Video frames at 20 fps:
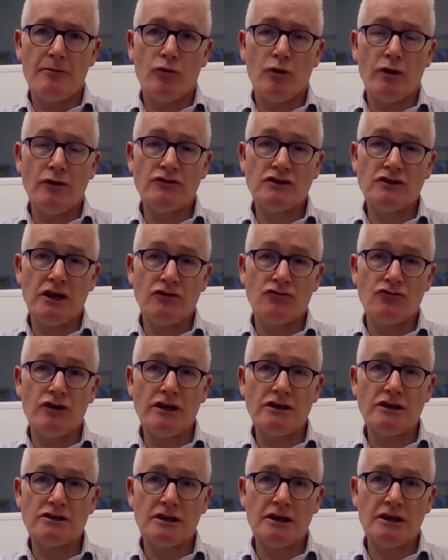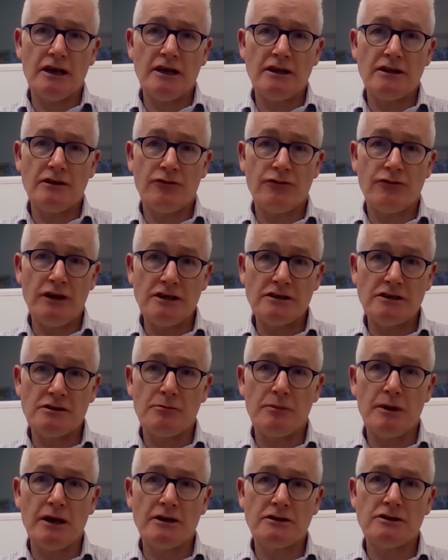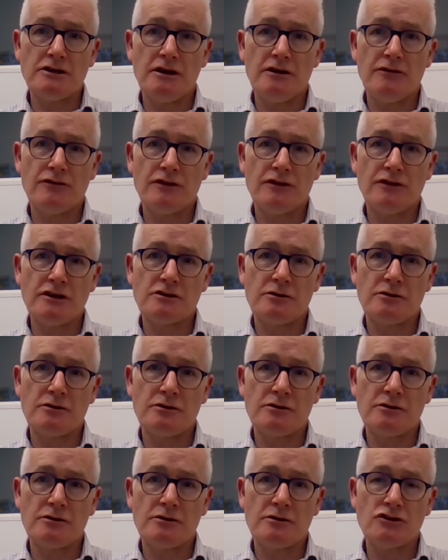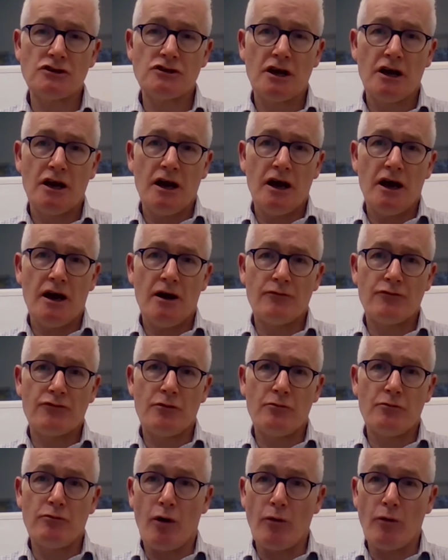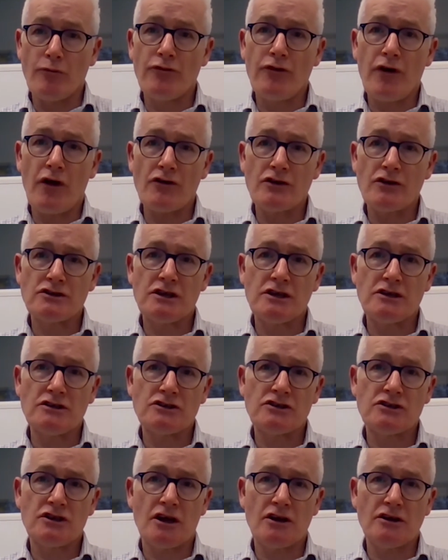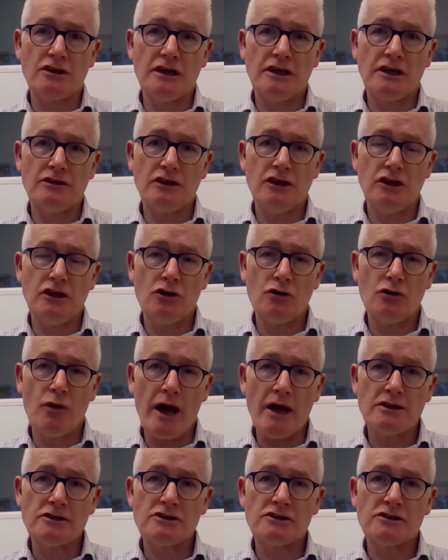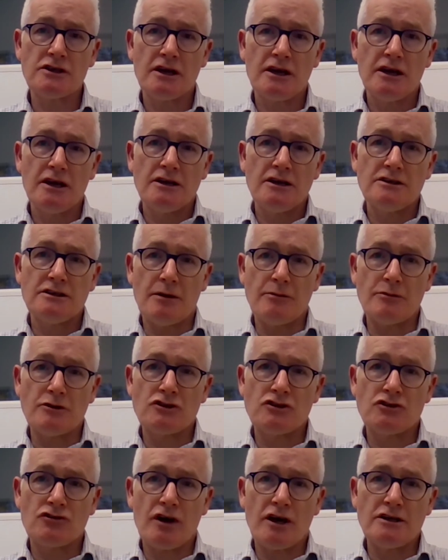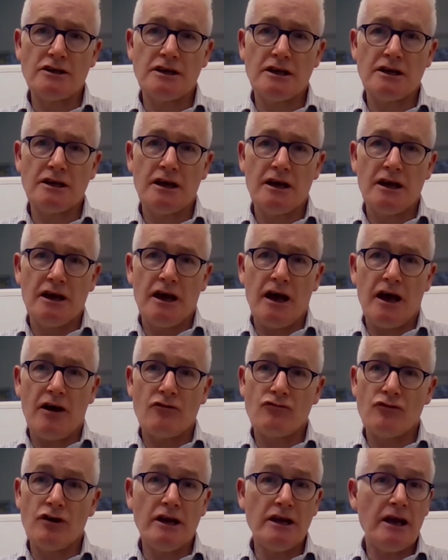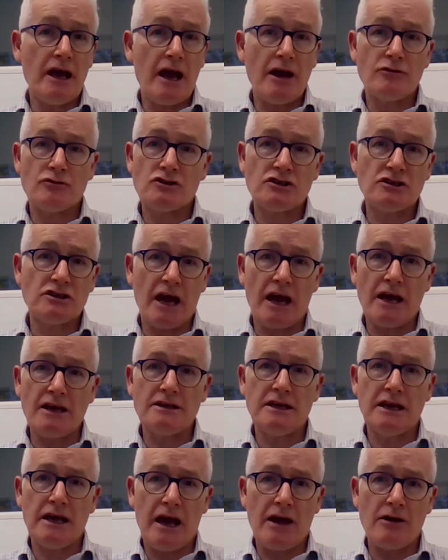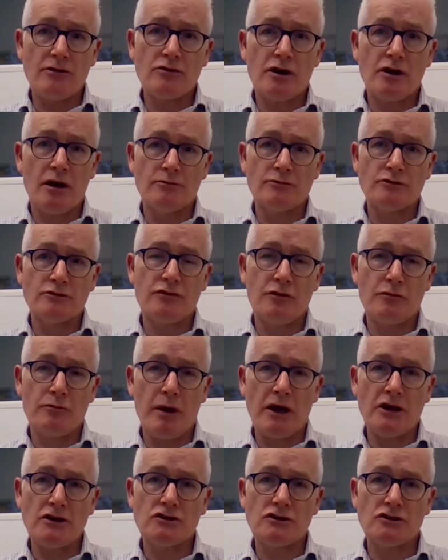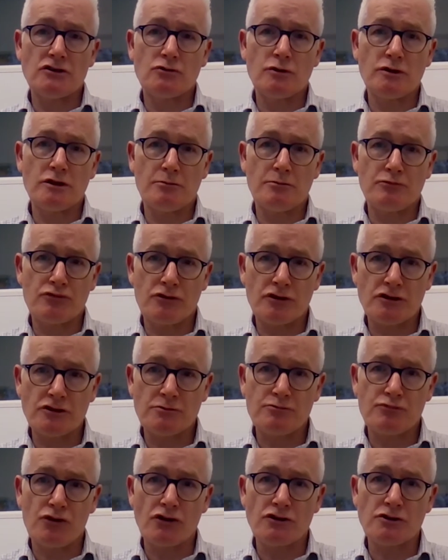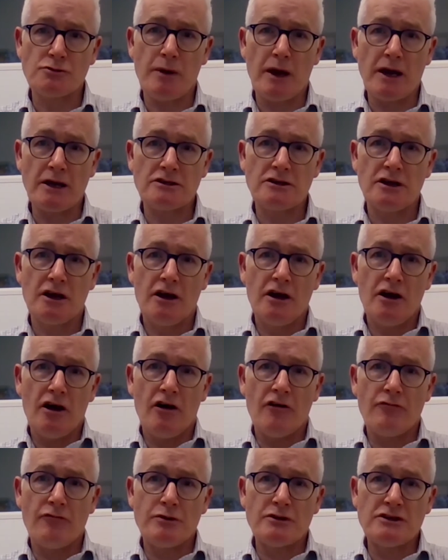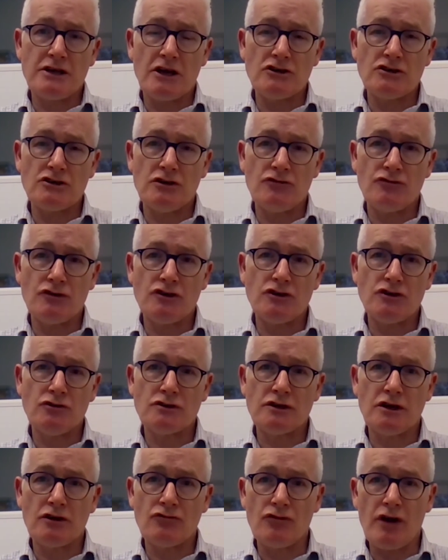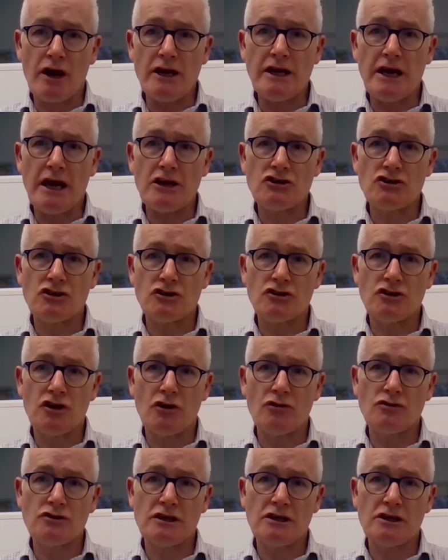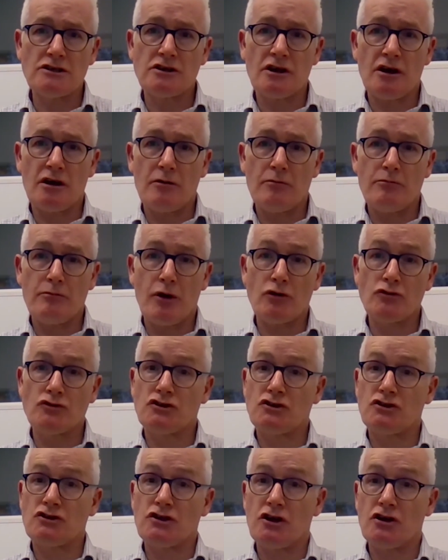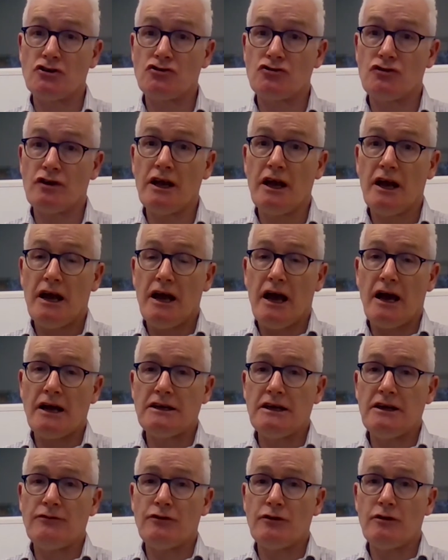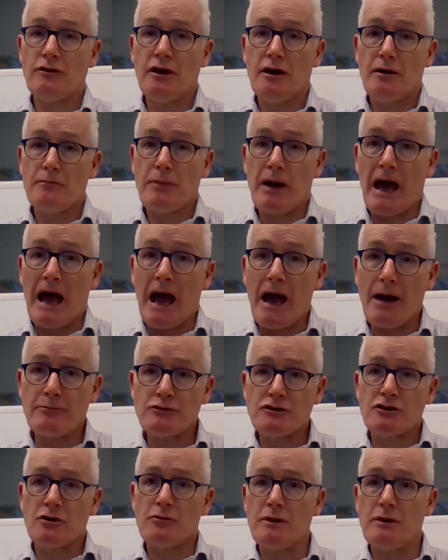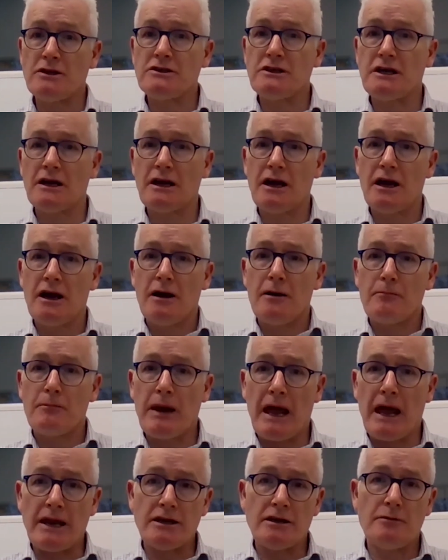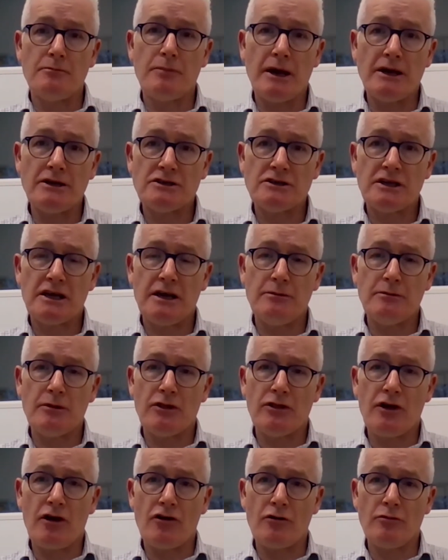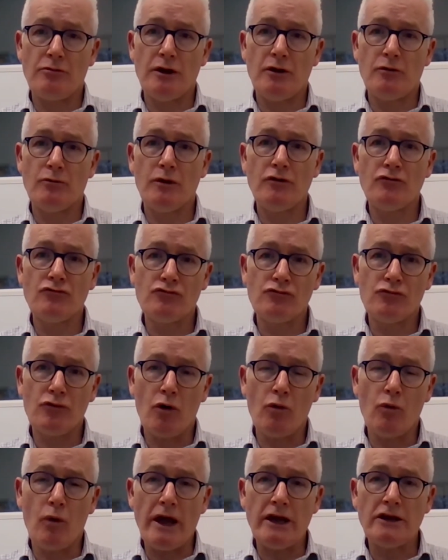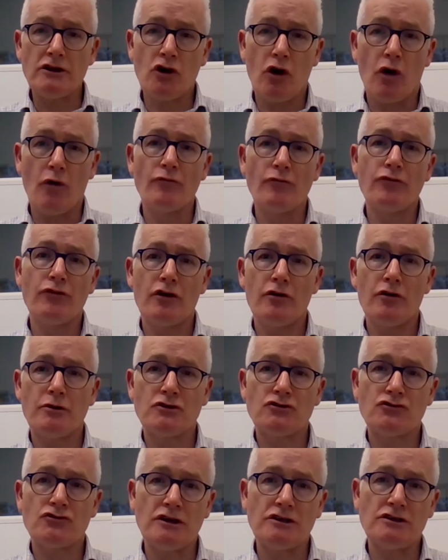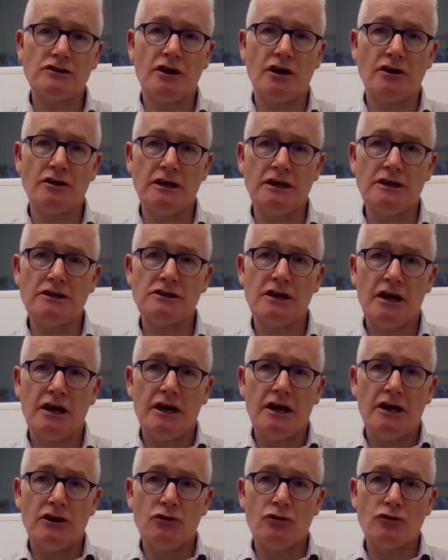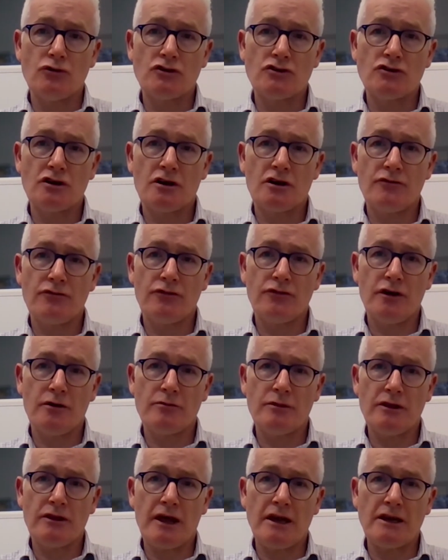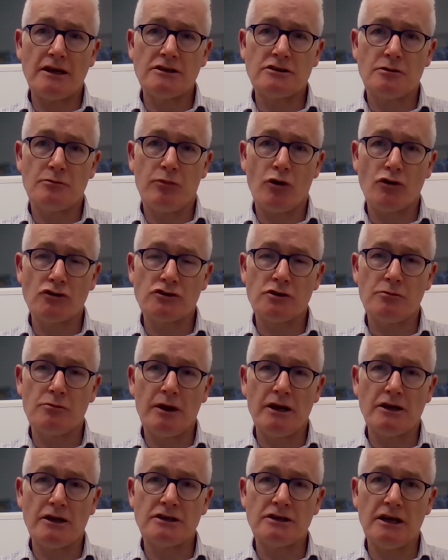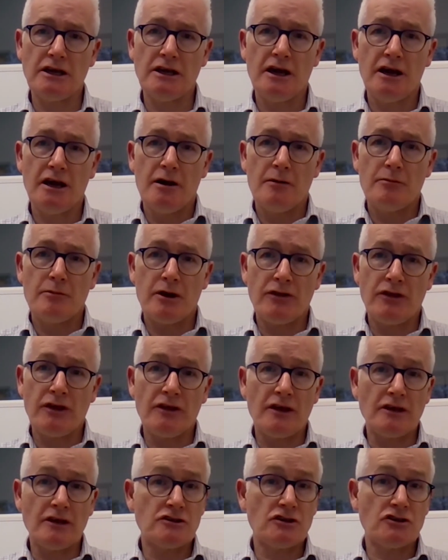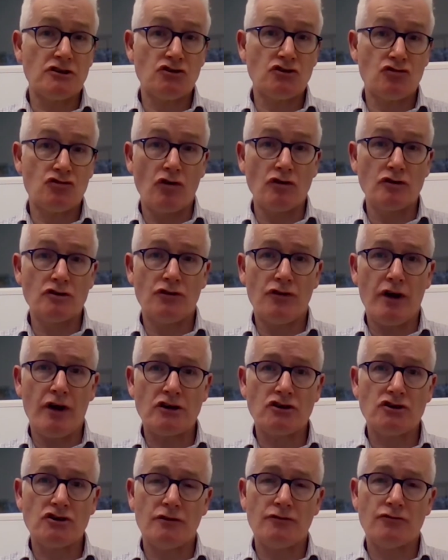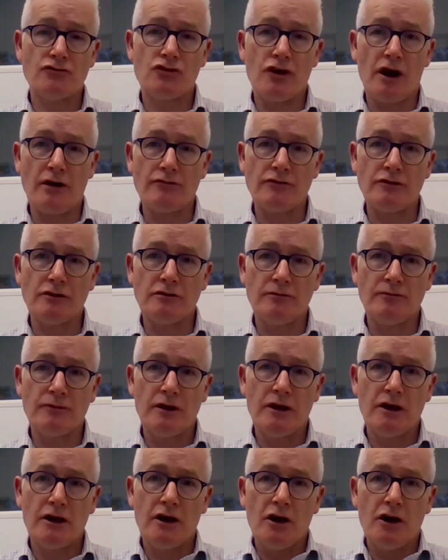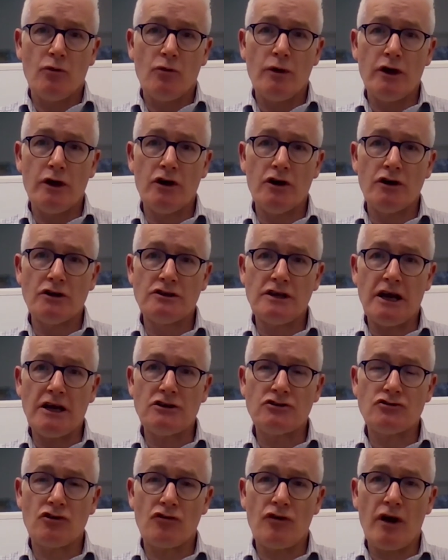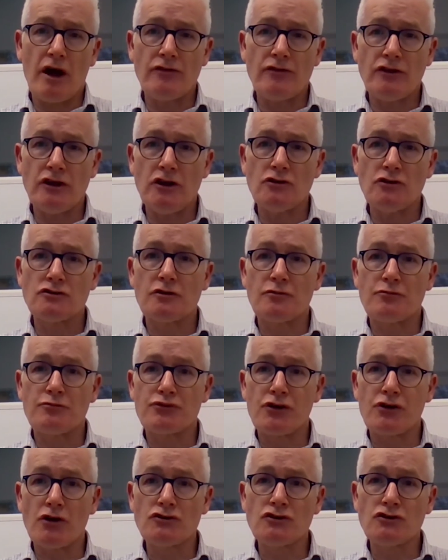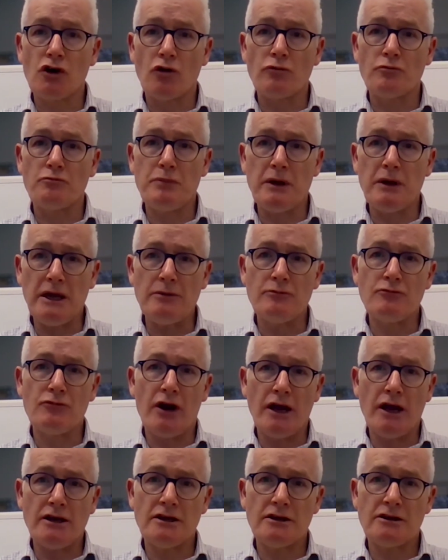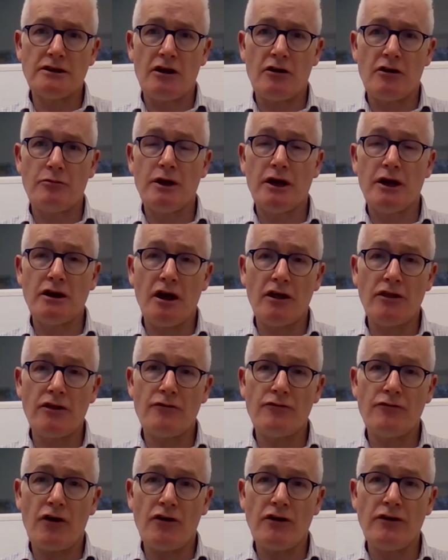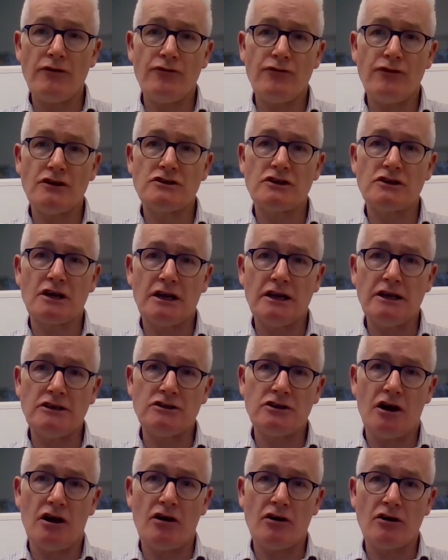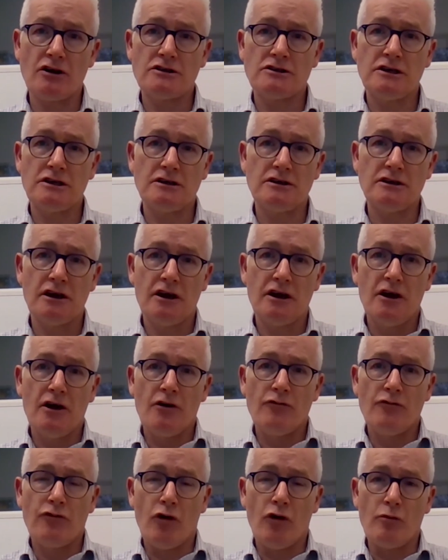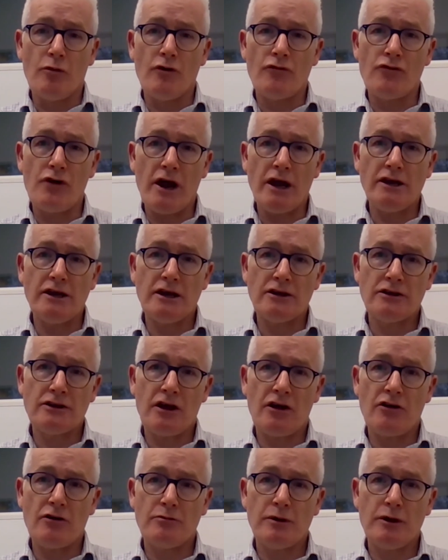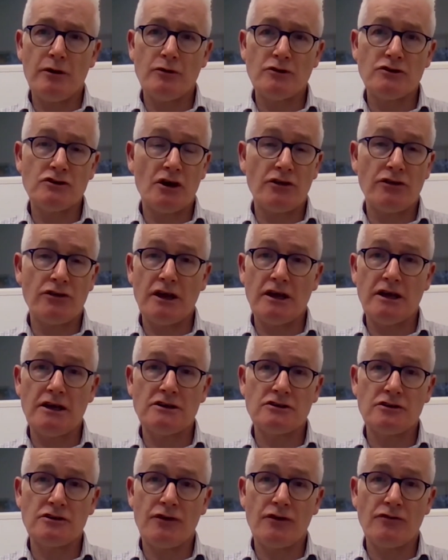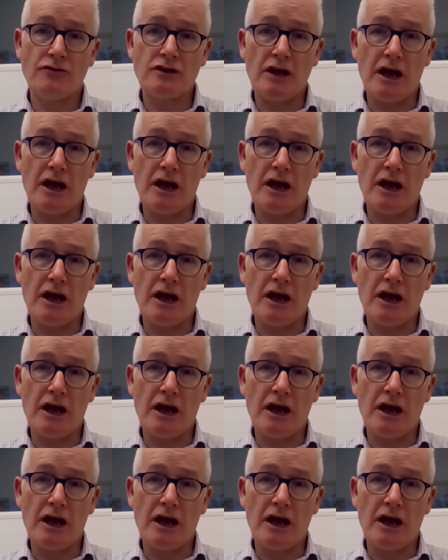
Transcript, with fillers: We've seen recently the feasibility of this approach from Bob Ferris's study in the US, demonstrating really outstanding outcomes for patients with the prospect of potentially reducing radiation doses post-surgery and even perhaps omitting platinum-based chemotherapy. And we await confirmatory studies in order to confirm that that is a possibility. But I think that's a strong direction of travel. We heard data around the use of proton-beam radiotherapy, another very physically targeted form of radiotherapy, which I think is of